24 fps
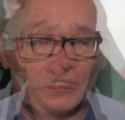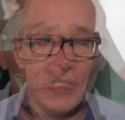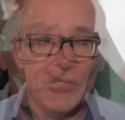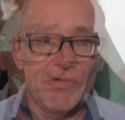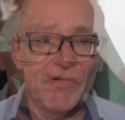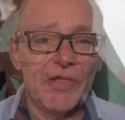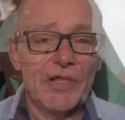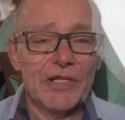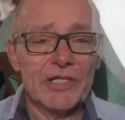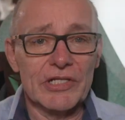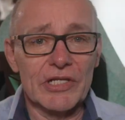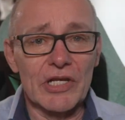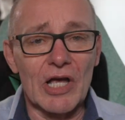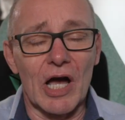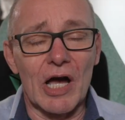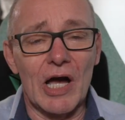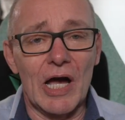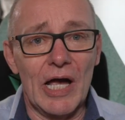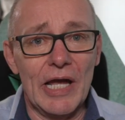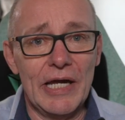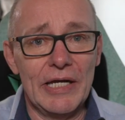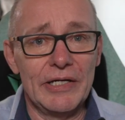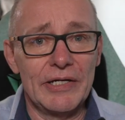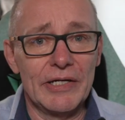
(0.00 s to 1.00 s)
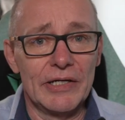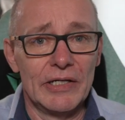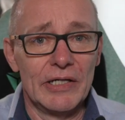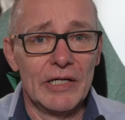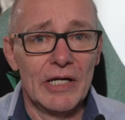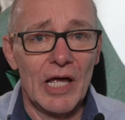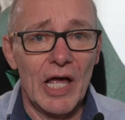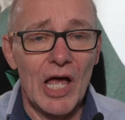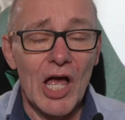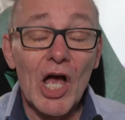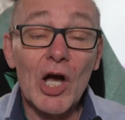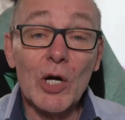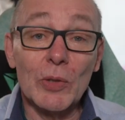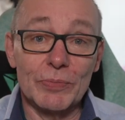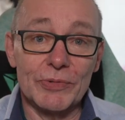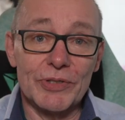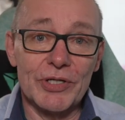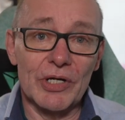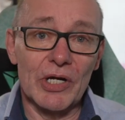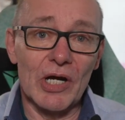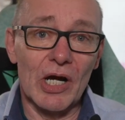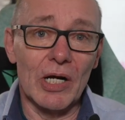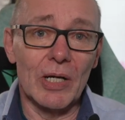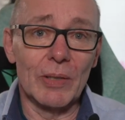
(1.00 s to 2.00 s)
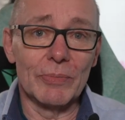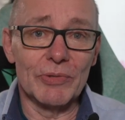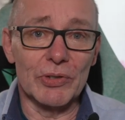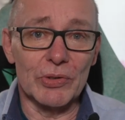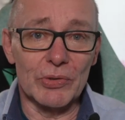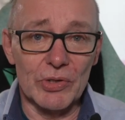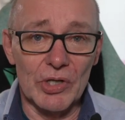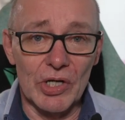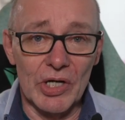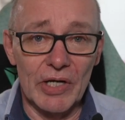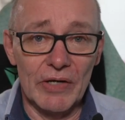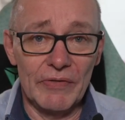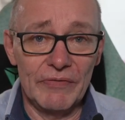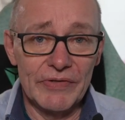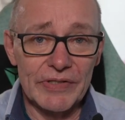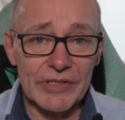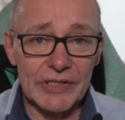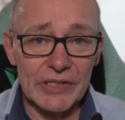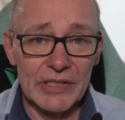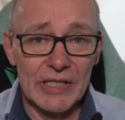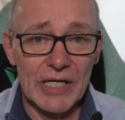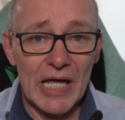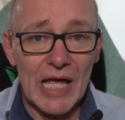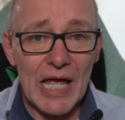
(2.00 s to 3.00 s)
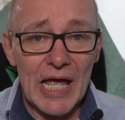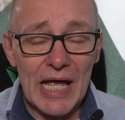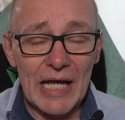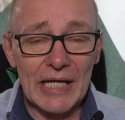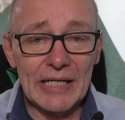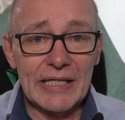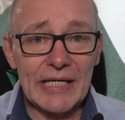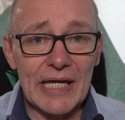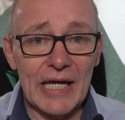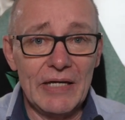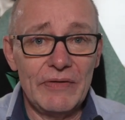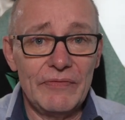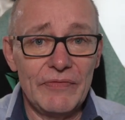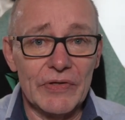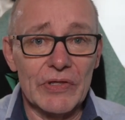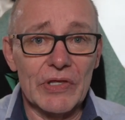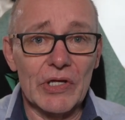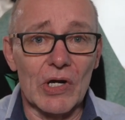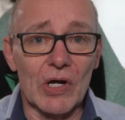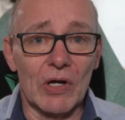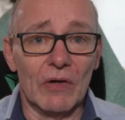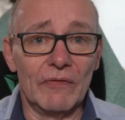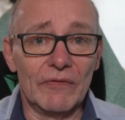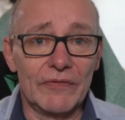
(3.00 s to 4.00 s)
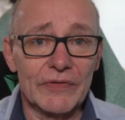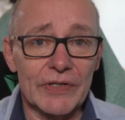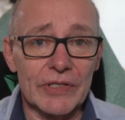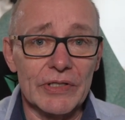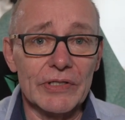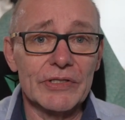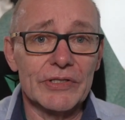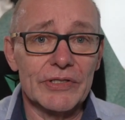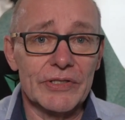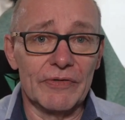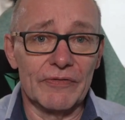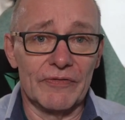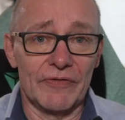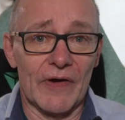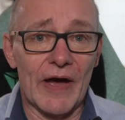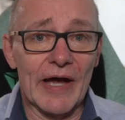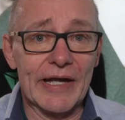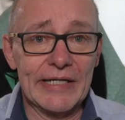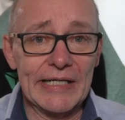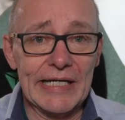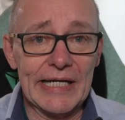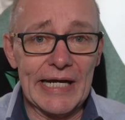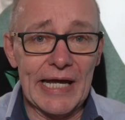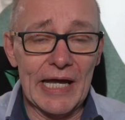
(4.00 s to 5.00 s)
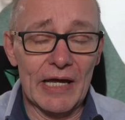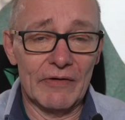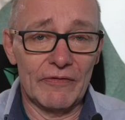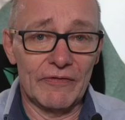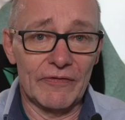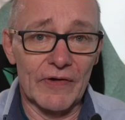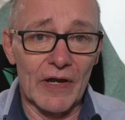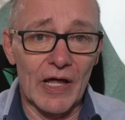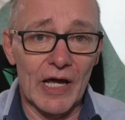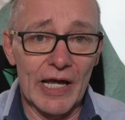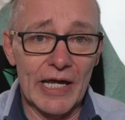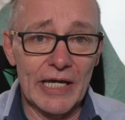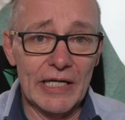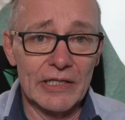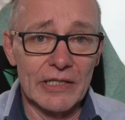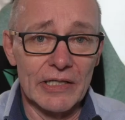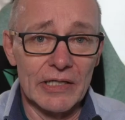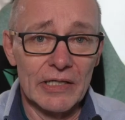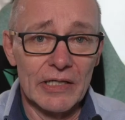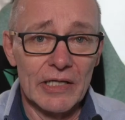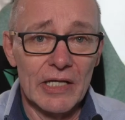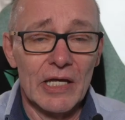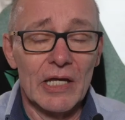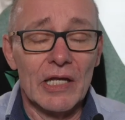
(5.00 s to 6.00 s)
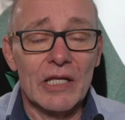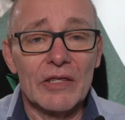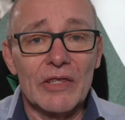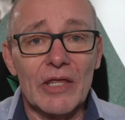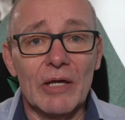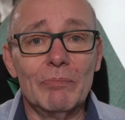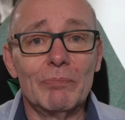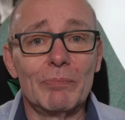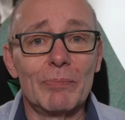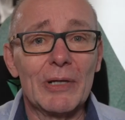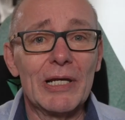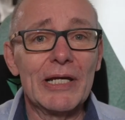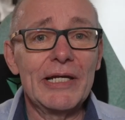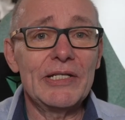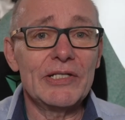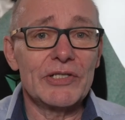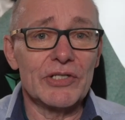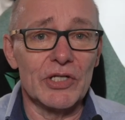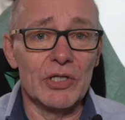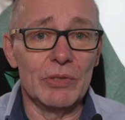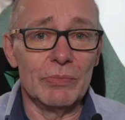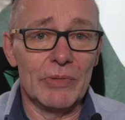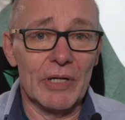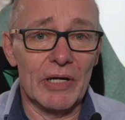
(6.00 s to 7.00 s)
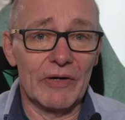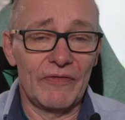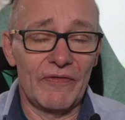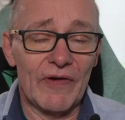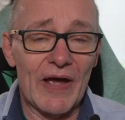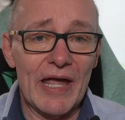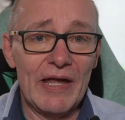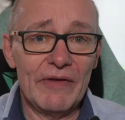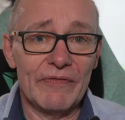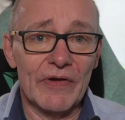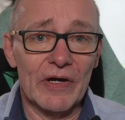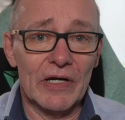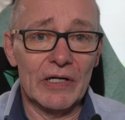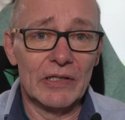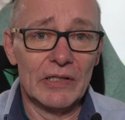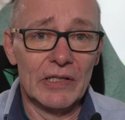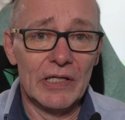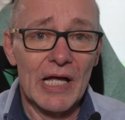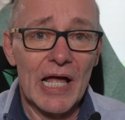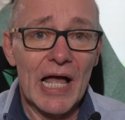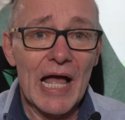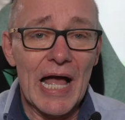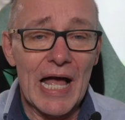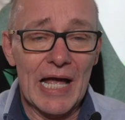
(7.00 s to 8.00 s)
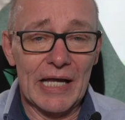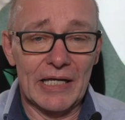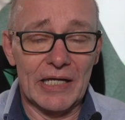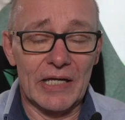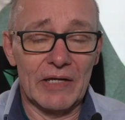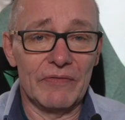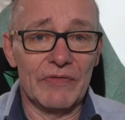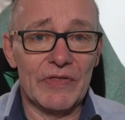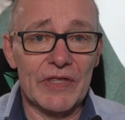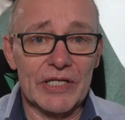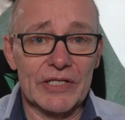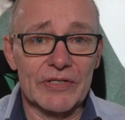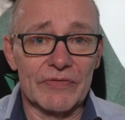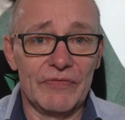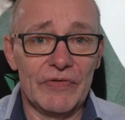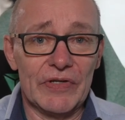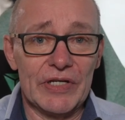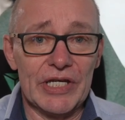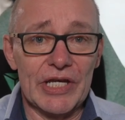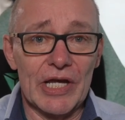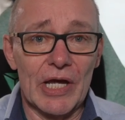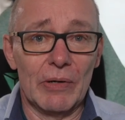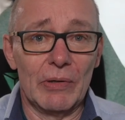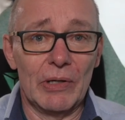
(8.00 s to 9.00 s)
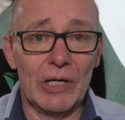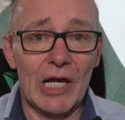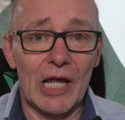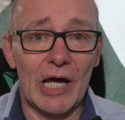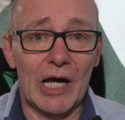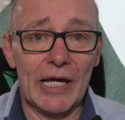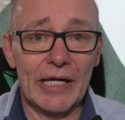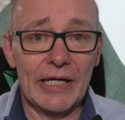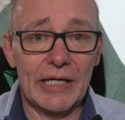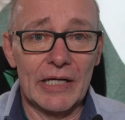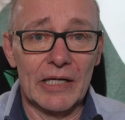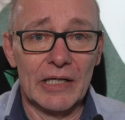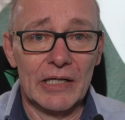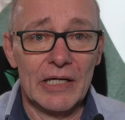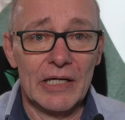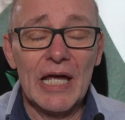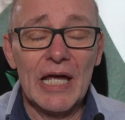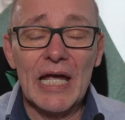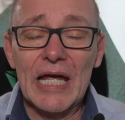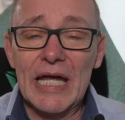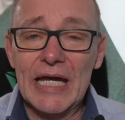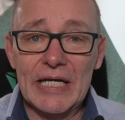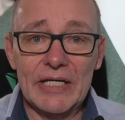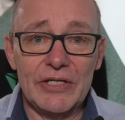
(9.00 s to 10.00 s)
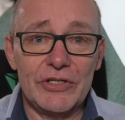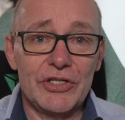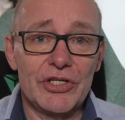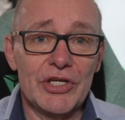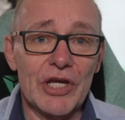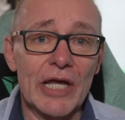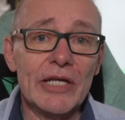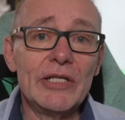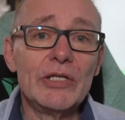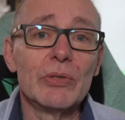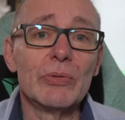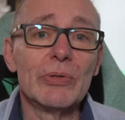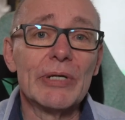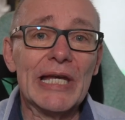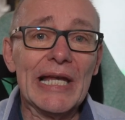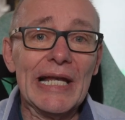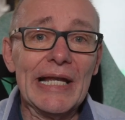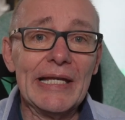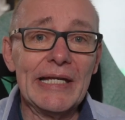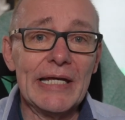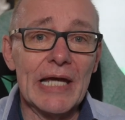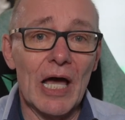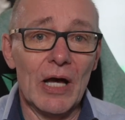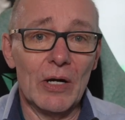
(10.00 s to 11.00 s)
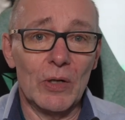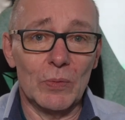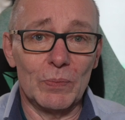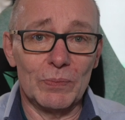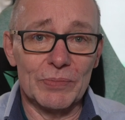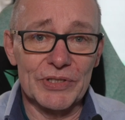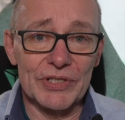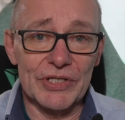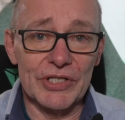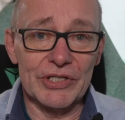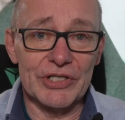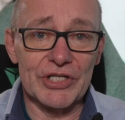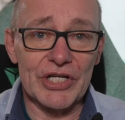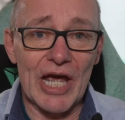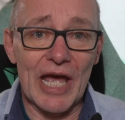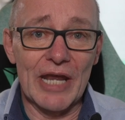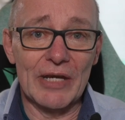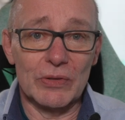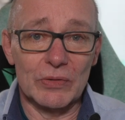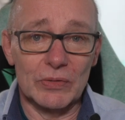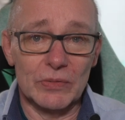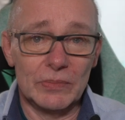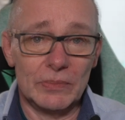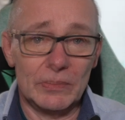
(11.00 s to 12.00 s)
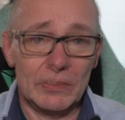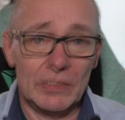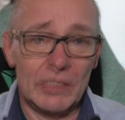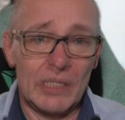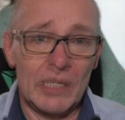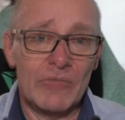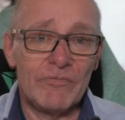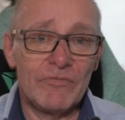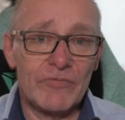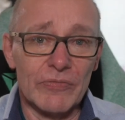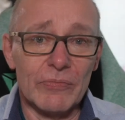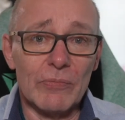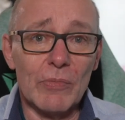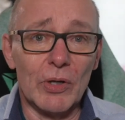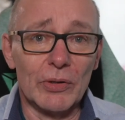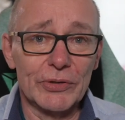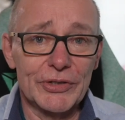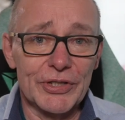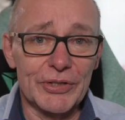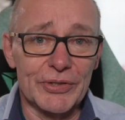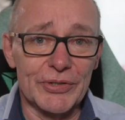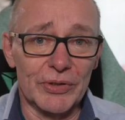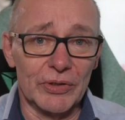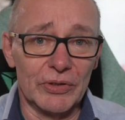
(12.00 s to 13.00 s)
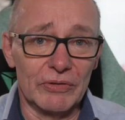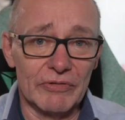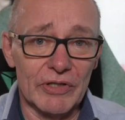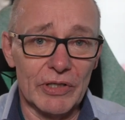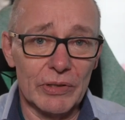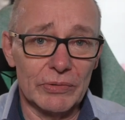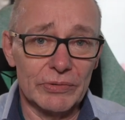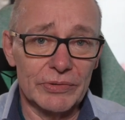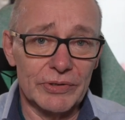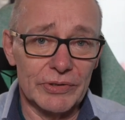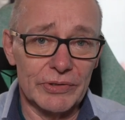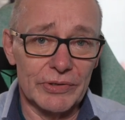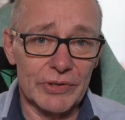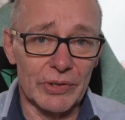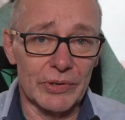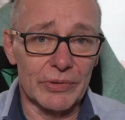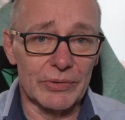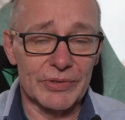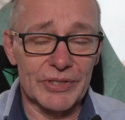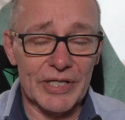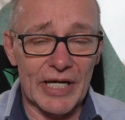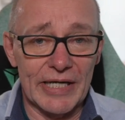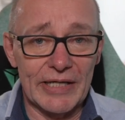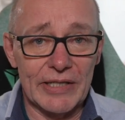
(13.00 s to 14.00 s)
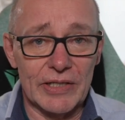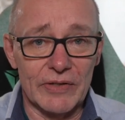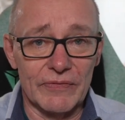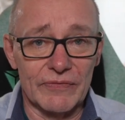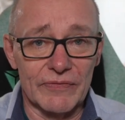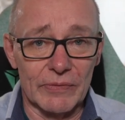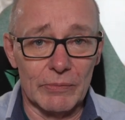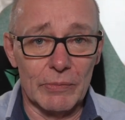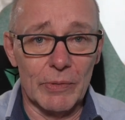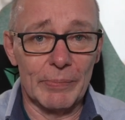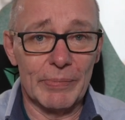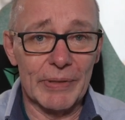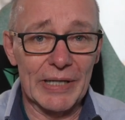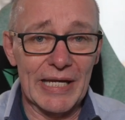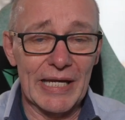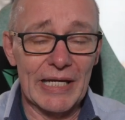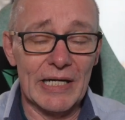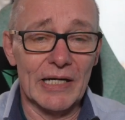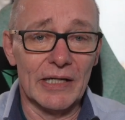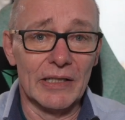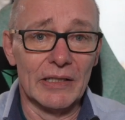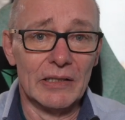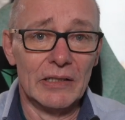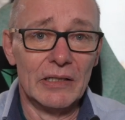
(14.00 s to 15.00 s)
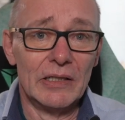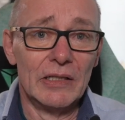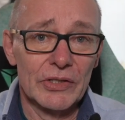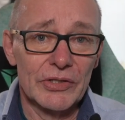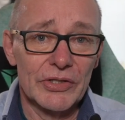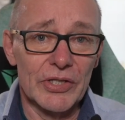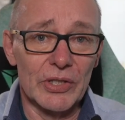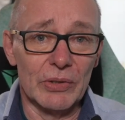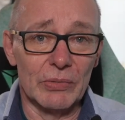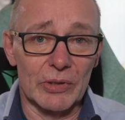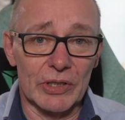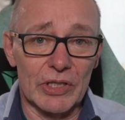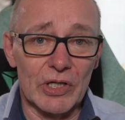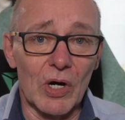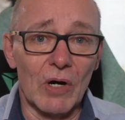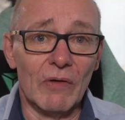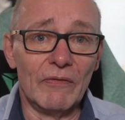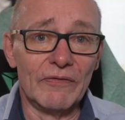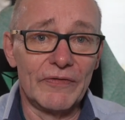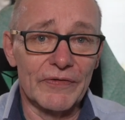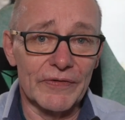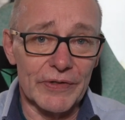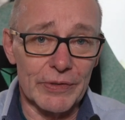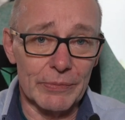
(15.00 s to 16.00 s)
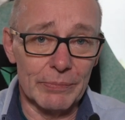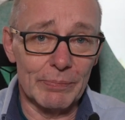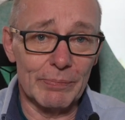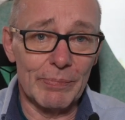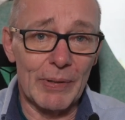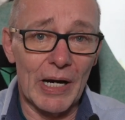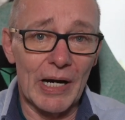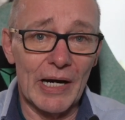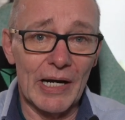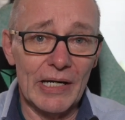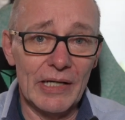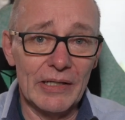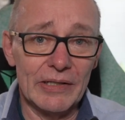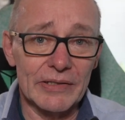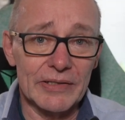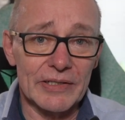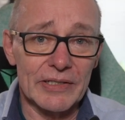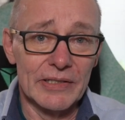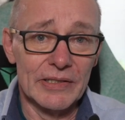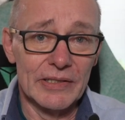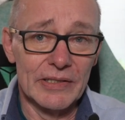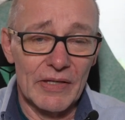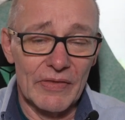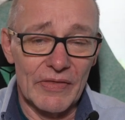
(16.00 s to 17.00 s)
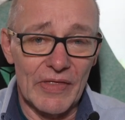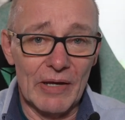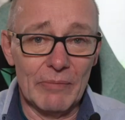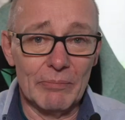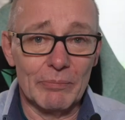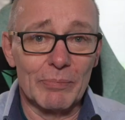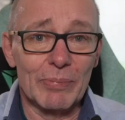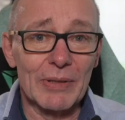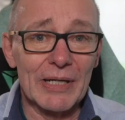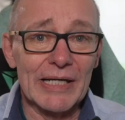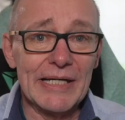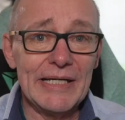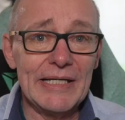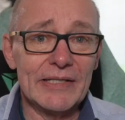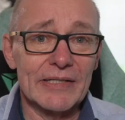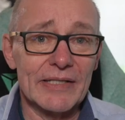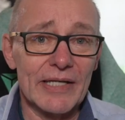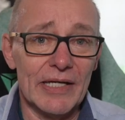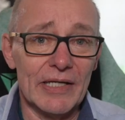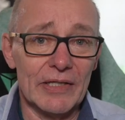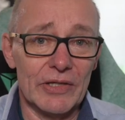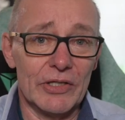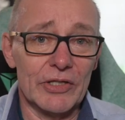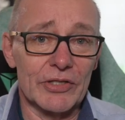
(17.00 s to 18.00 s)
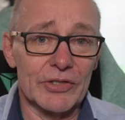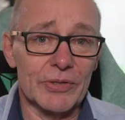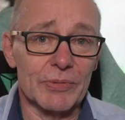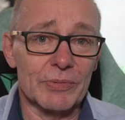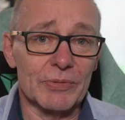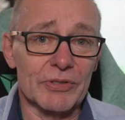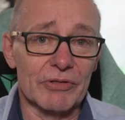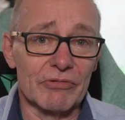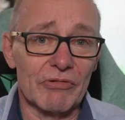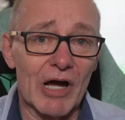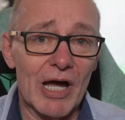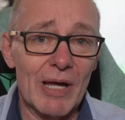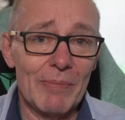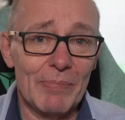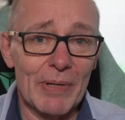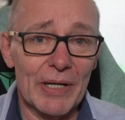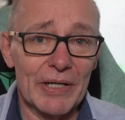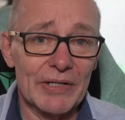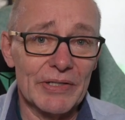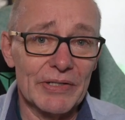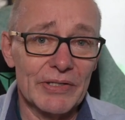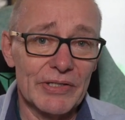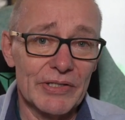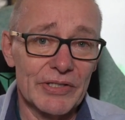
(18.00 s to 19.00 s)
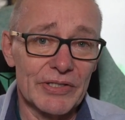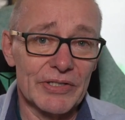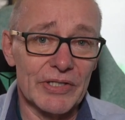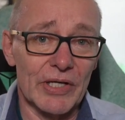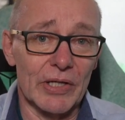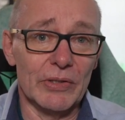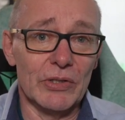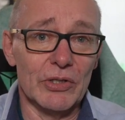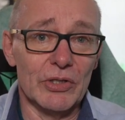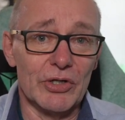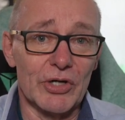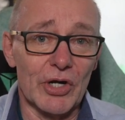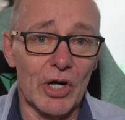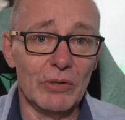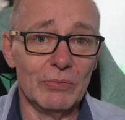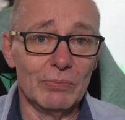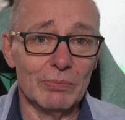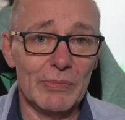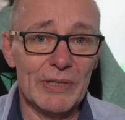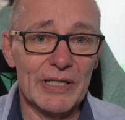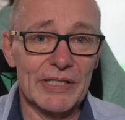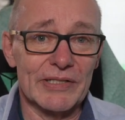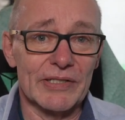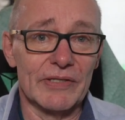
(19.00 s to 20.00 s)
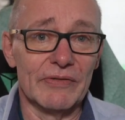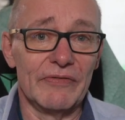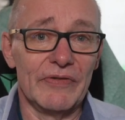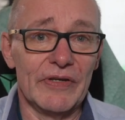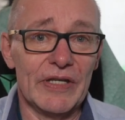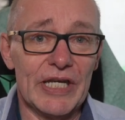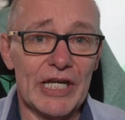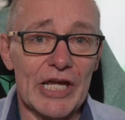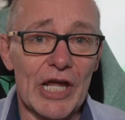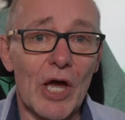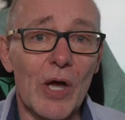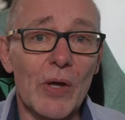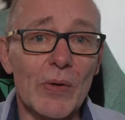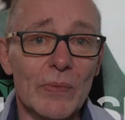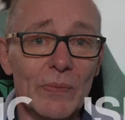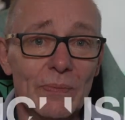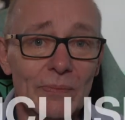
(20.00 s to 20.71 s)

If this guide helped you calm your nerves and gave you the confidence to finally get a flying, then please do me a favour and give this video a like. It genuinely helps the channel. And for more tutorials that'll take you from a beginner to a confident pilot, then please hit the subscribe button so you don't miss a video.